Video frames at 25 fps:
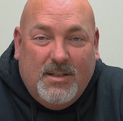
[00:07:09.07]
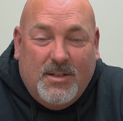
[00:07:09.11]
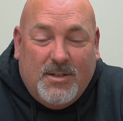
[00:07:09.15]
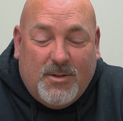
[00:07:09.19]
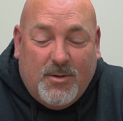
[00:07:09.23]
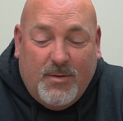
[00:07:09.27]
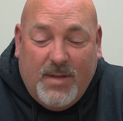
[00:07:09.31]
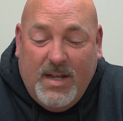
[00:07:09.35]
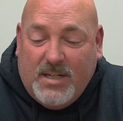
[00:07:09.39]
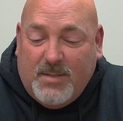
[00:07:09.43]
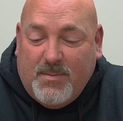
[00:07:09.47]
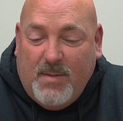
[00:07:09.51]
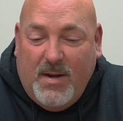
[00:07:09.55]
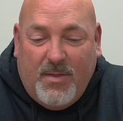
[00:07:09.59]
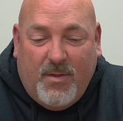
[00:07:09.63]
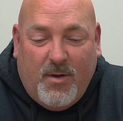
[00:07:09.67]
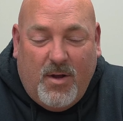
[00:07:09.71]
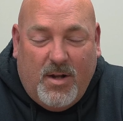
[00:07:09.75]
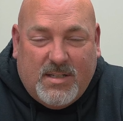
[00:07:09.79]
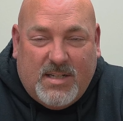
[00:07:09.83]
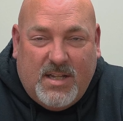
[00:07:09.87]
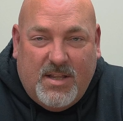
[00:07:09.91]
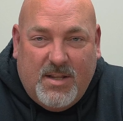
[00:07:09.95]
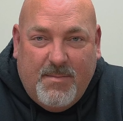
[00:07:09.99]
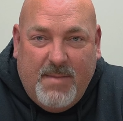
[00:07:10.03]
So that's my
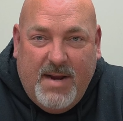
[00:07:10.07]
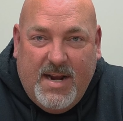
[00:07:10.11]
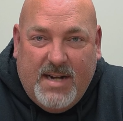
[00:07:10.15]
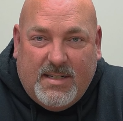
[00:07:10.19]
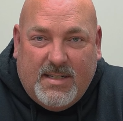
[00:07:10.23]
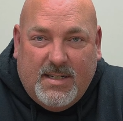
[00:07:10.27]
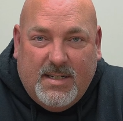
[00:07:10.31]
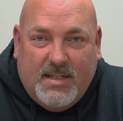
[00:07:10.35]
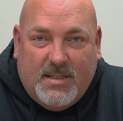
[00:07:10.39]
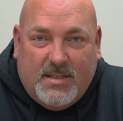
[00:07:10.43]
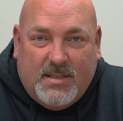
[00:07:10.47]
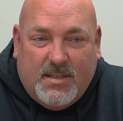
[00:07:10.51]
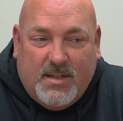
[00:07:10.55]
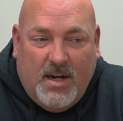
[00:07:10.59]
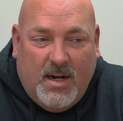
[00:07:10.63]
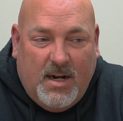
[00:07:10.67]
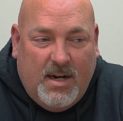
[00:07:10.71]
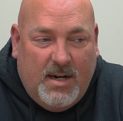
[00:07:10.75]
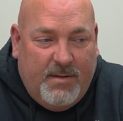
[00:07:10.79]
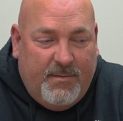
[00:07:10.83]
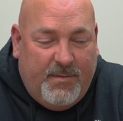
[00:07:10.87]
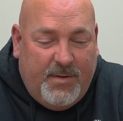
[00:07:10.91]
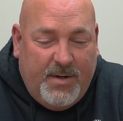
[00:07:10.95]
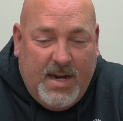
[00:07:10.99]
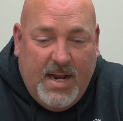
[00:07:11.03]
thoughts on the Mantis.
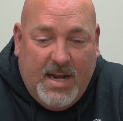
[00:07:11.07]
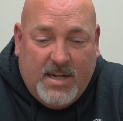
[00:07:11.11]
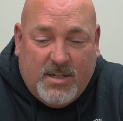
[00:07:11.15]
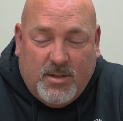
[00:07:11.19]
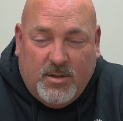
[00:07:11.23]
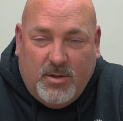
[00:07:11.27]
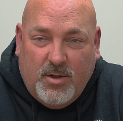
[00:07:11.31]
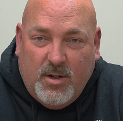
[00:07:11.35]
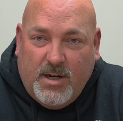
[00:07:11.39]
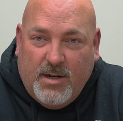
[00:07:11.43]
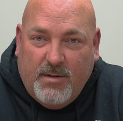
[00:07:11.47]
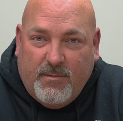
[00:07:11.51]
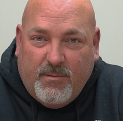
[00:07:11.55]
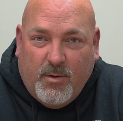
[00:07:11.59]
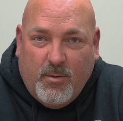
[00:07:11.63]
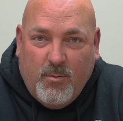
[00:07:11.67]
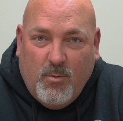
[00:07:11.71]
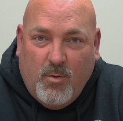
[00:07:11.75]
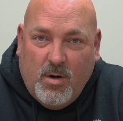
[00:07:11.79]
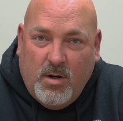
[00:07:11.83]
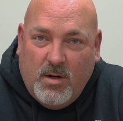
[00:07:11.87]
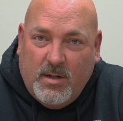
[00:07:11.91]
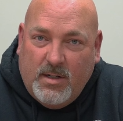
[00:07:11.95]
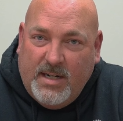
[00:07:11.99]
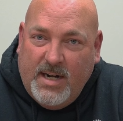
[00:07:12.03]
If you guys are looking for
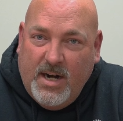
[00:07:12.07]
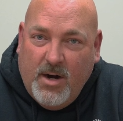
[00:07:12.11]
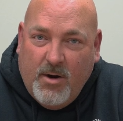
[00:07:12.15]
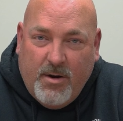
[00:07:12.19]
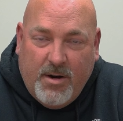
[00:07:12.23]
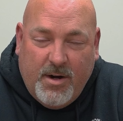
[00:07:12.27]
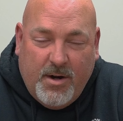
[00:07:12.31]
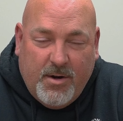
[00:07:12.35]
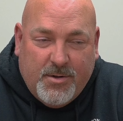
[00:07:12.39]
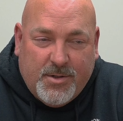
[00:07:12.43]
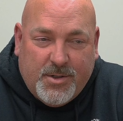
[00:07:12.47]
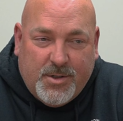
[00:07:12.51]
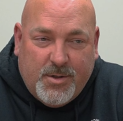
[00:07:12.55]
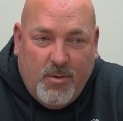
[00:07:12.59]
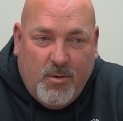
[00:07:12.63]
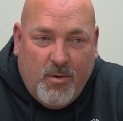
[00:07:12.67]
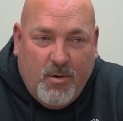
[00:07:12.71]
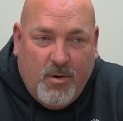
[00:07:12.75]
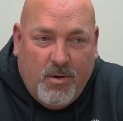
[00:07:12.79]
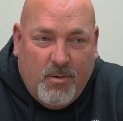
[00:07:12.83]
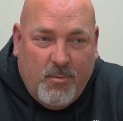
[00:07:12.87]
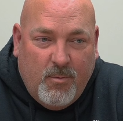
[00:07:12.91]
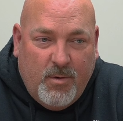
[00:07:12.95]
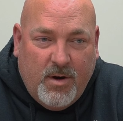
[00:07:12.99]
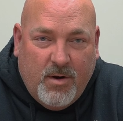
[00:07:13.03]
one, Carry Gear
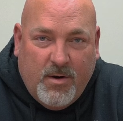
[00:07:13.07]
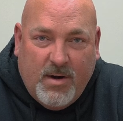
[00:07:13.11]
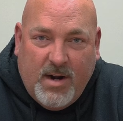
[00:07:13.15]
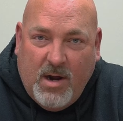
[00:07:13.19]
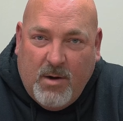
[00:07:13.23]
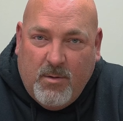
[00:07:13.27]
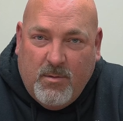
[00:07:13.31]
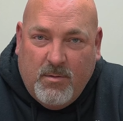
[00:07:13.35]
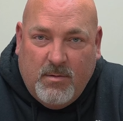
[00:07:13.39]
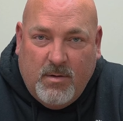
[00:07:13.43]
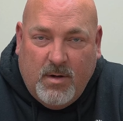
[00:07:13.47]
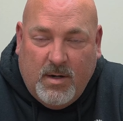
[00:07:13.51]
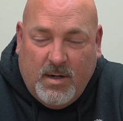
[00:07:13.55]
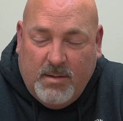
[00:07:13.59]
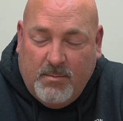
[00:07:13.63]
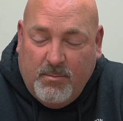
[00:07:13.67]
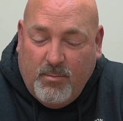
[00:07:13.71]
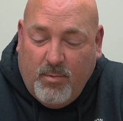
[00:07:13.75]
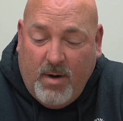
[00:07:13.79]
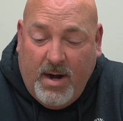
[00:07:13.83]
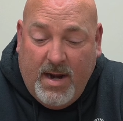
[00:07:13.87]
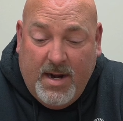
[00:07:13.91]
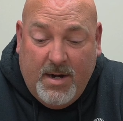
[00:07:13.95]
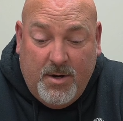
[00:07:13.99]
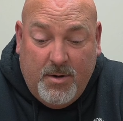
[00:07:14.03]
store, we are now a
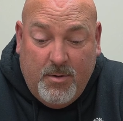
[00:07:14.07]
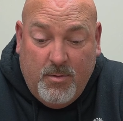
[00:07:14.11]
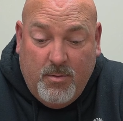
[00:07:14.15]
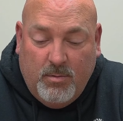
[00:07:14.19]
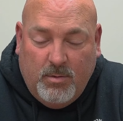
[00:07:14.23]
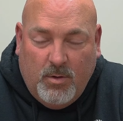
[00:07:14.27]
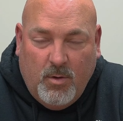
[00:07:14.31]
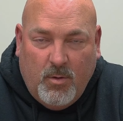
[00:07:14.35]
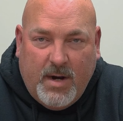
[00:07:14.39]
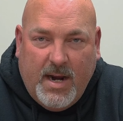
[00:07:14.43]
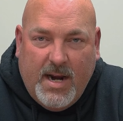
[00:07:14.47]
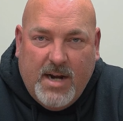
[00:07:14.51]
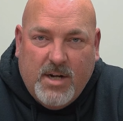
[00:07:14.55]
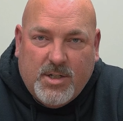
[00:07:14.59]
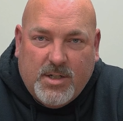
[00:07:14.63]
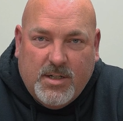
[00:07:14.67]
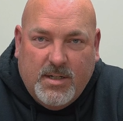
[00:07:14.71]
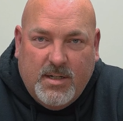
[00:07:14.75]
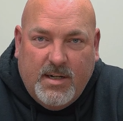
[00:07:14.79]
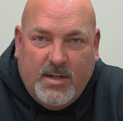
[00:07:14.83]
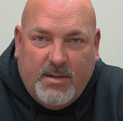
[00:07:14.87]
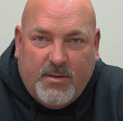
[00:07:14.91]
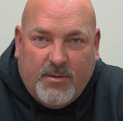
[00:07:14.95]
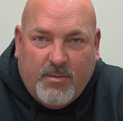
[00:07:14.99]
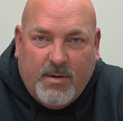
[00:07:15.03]
brand new
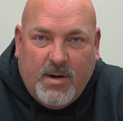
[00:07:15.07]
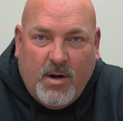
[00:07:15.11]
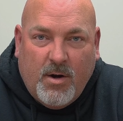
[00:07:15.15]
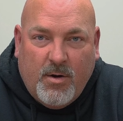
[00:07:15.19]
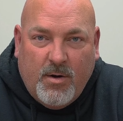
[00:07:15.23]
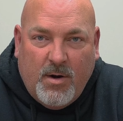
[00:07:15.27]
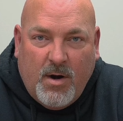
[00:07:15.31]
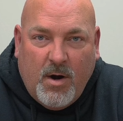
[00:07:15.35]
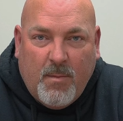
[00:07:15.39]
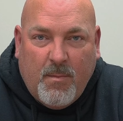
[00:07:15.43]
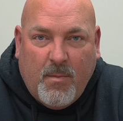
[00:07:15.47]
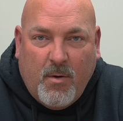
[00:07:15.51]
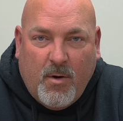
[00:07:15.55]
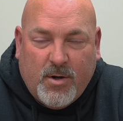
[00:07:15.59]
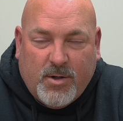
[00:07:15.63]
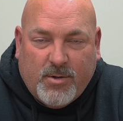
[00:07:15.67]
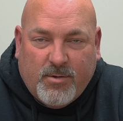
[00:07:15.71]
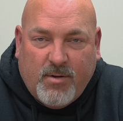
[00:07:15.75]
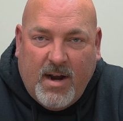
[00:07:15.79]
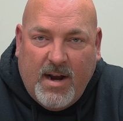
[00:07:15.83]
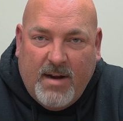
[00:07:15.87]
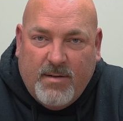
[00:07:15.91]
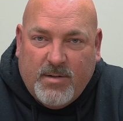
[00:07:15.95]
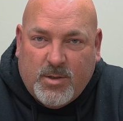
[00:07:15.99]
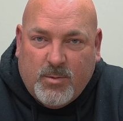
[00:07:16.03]
location at 300 Air Park
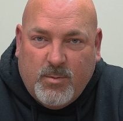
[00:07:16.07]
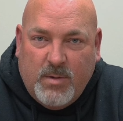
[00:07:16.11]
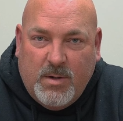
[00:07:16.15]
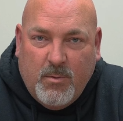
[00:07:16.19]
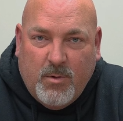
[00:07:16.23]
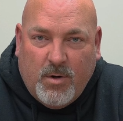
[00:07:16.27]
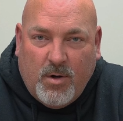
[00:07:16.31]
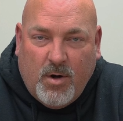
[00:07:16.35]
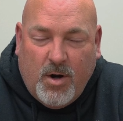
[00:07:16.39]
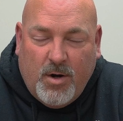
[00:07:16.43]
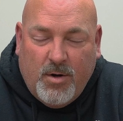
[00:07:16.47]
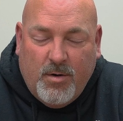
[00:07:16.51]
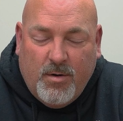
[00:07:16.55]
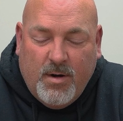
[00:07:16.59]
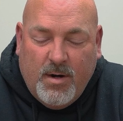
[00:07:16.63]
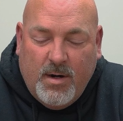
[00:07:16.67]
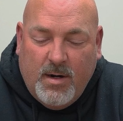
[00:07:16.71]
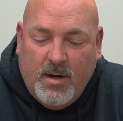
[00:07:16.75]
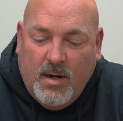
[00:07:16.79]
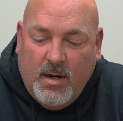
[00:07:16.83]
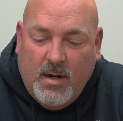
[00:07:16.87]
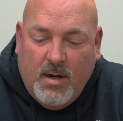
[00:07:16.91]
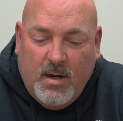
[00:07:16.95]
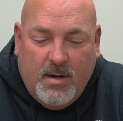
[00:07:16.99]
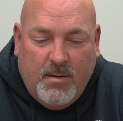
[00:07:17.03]
Drive, Suite
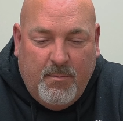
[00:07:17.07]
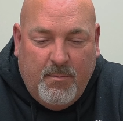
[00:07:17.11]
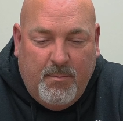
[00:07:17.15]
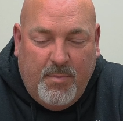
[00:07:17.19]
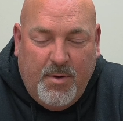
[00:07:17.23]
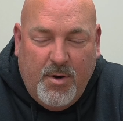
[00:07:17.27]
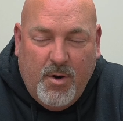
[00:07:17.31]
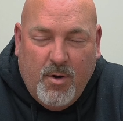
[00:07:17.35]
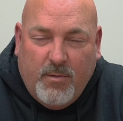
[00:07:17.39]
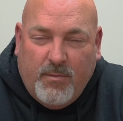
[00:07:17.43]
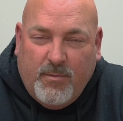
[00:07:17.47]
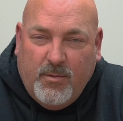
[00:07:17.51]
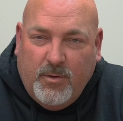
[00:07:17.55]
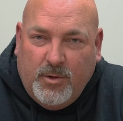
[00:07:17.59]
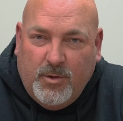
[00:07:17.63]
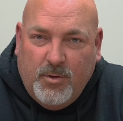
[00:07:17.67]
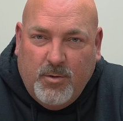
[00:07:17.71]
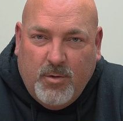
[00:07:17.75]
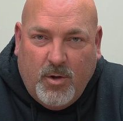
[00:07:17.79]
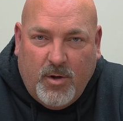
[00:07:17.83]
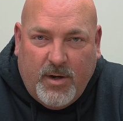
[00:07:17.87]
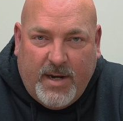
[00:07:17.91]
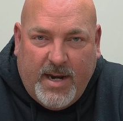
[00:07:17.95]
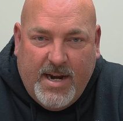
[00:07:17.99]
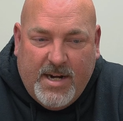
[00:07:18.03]
100. Beautiful
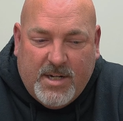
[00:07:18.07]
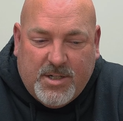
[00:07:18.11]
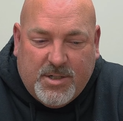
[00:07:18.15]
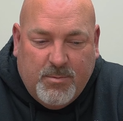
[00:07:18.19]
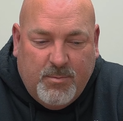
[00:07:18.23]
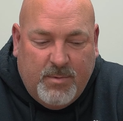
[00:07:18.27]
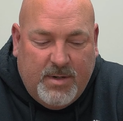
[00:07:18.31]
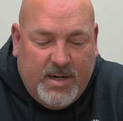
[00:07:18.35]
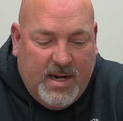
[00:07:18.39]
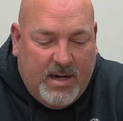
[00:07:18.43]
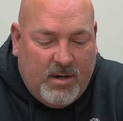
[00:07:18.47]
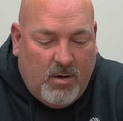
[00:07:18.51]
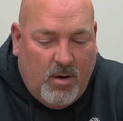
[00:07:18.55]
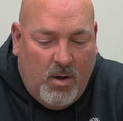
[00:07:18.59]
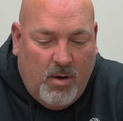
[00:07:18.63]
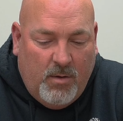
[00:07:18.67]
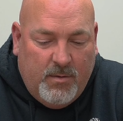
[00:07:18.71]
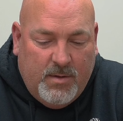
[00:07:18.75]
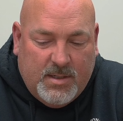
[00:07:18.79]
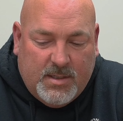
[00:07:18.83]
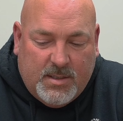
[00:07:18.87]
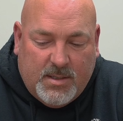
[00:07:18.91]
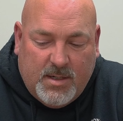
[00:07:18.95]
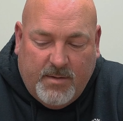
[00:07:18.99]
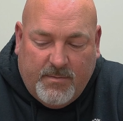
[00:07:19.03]
new location. We got all
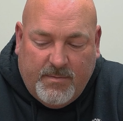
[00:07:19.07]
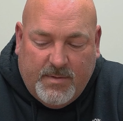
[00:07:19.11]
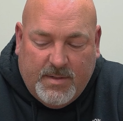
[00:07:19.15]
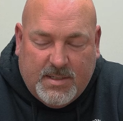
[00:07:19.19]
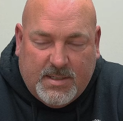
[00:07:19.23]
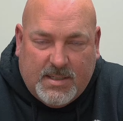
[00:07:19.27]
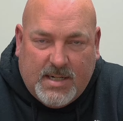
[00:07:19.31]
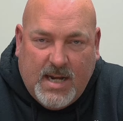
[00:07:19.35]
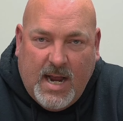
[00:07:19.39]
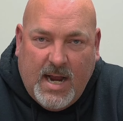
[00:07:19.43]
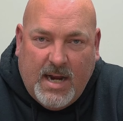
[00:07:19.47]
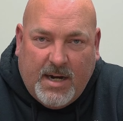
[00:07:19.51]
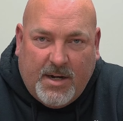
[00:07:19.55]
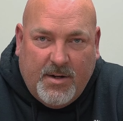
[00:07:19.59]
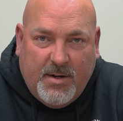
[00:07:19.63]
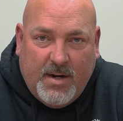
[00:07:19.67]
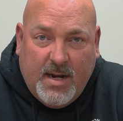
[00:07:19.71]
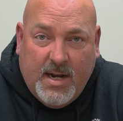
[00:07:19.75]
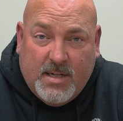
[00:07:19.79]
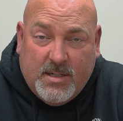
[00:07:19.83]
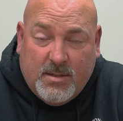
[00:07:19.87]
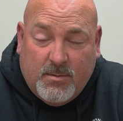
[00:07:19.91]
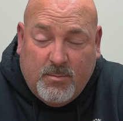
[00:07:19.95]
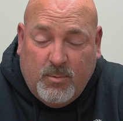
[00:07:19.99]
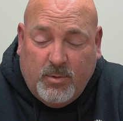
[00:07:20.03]
this stuff in stock. You
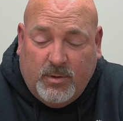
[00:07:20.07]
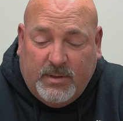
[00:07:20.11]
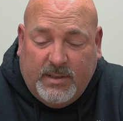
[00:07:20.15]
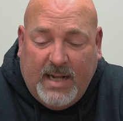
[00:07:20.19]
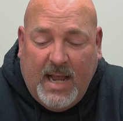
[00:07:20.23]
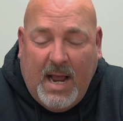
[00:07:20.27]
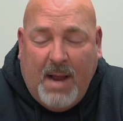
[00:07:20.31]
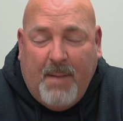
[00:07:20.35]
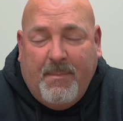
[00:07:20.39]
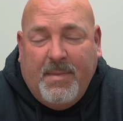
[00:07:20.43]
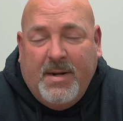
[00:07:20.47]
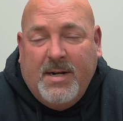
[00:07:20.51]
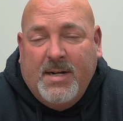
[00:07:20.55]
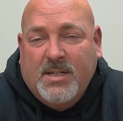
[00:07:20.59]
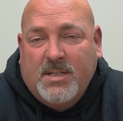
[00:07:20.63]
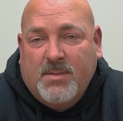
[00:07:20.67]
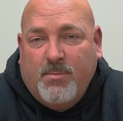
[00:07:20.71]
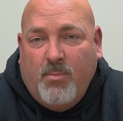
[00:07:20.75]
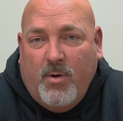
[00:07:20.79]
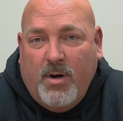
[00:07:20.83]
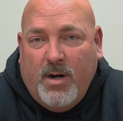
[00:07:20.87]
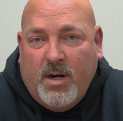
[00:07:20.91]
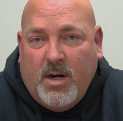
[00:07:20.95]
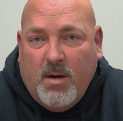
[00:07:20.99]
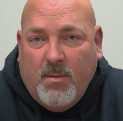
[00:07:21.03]
guys will not be
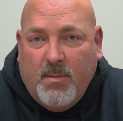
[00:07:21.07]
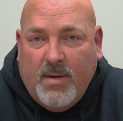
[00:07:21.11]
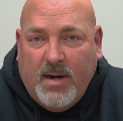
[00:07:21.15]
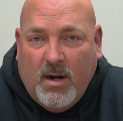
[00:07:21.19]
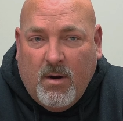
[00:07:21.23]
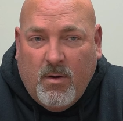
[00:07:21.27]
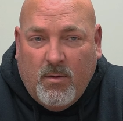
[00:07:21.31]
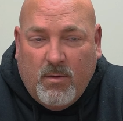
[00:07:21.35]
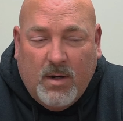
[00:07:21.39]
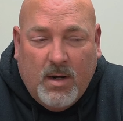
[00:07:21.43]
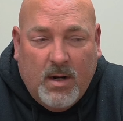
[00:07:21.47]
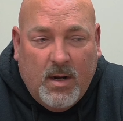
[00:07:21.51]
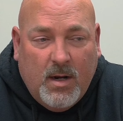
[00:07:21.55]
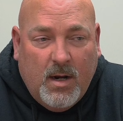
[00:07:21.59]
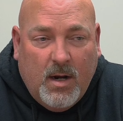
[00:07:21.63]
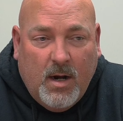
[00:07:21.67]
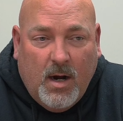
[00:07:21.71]
disappointed coming out.